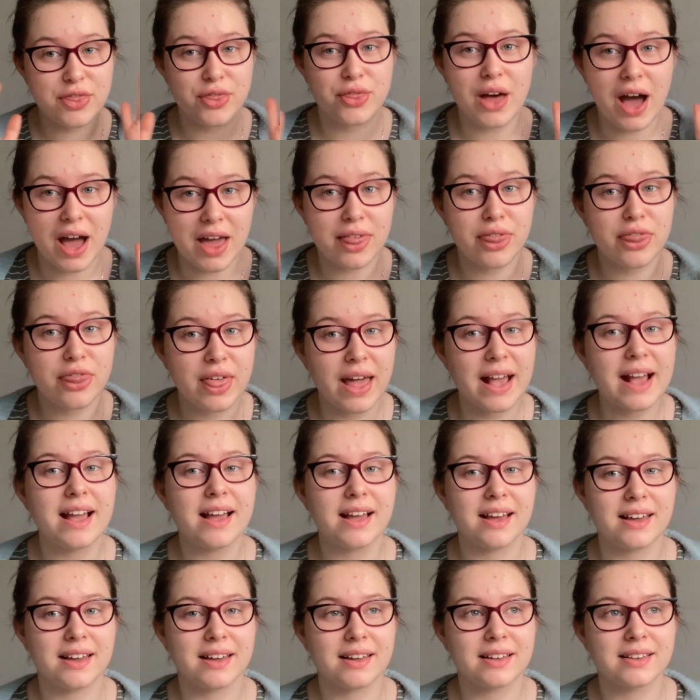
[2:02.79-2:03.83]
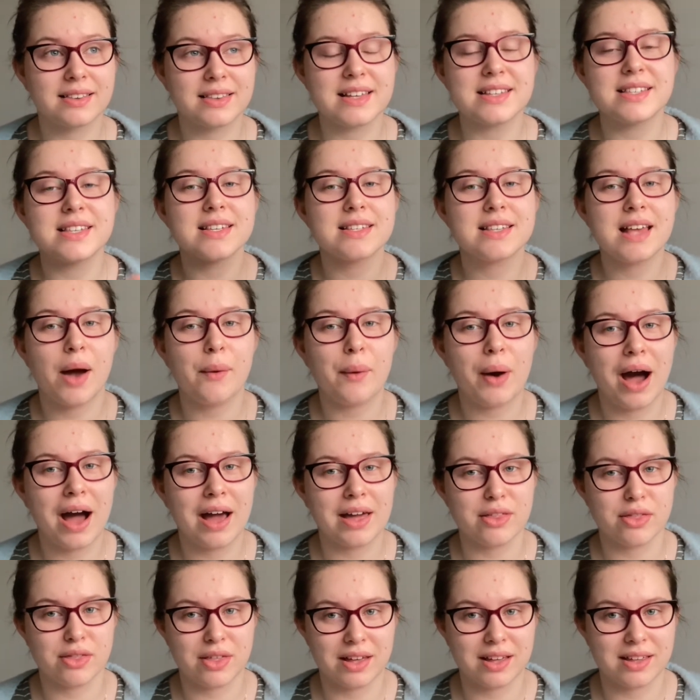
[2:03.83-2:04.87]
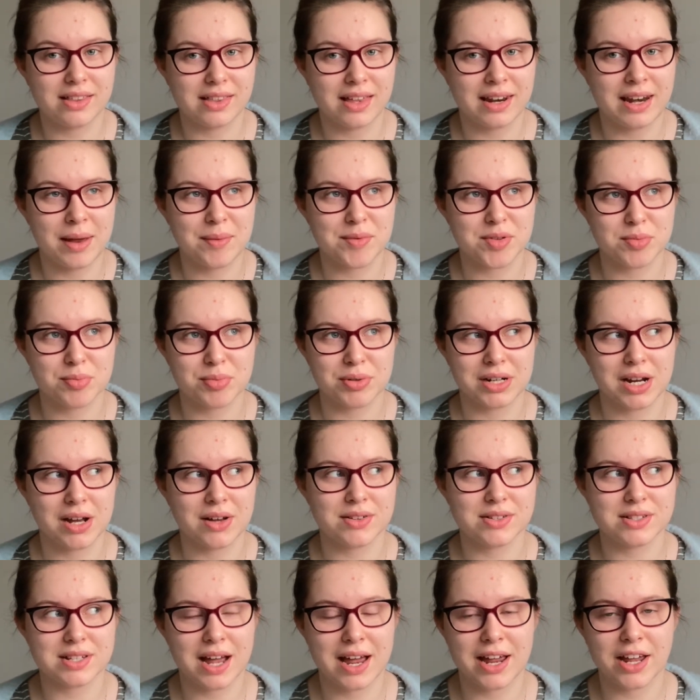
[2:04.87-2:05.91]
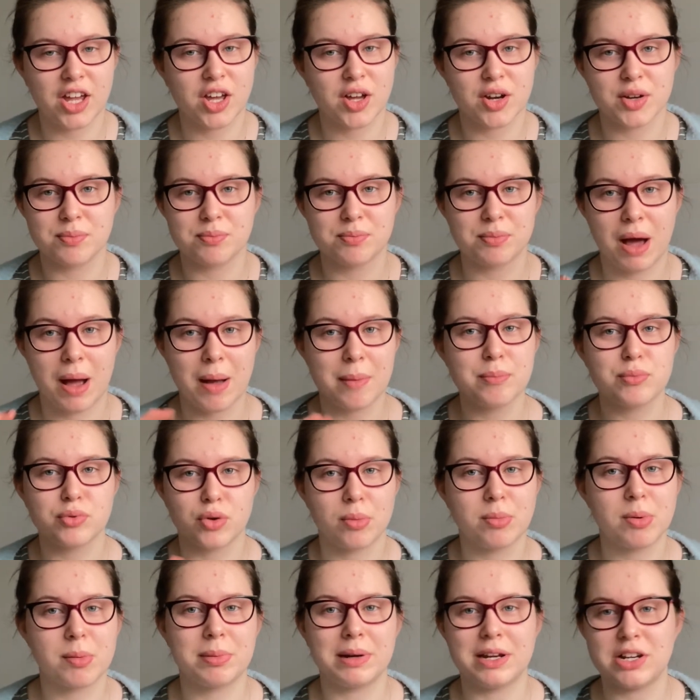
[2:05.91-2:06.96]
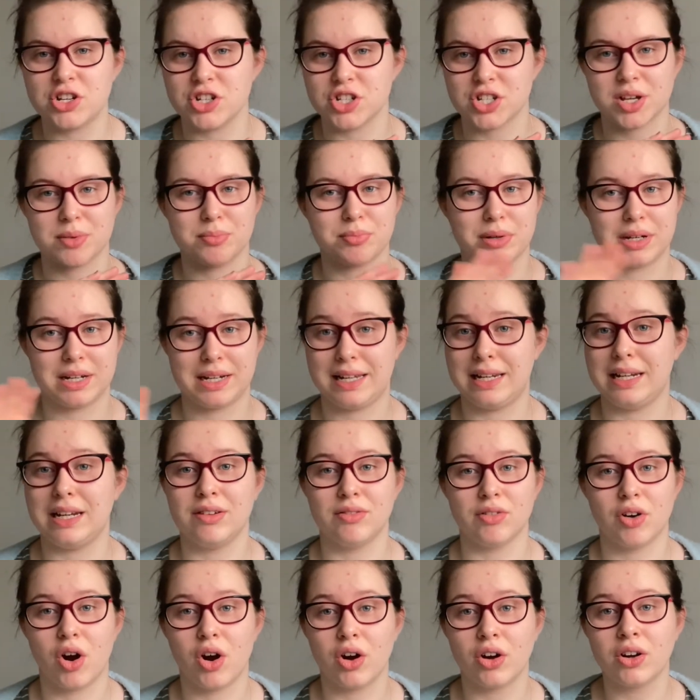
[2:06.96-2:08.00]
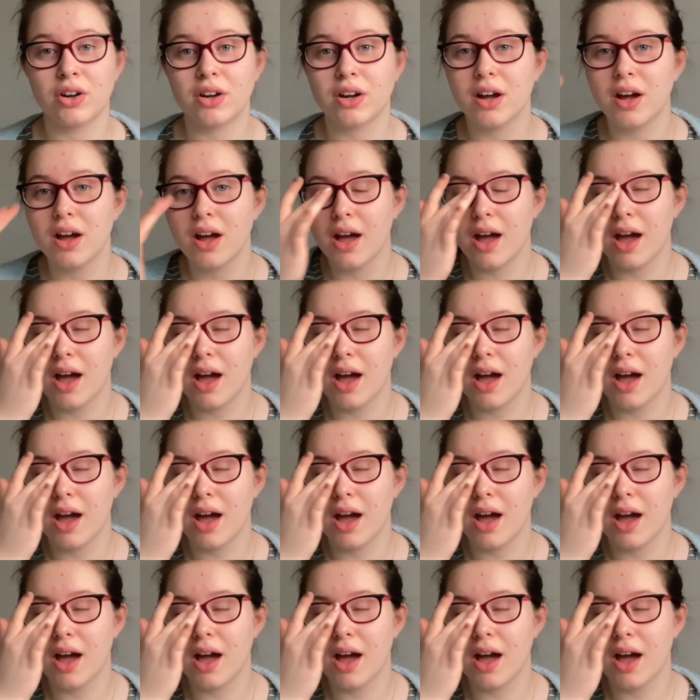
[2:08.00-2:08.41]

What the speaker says: I think this is how I think the names are pronounced. I'm probably just completely wrong.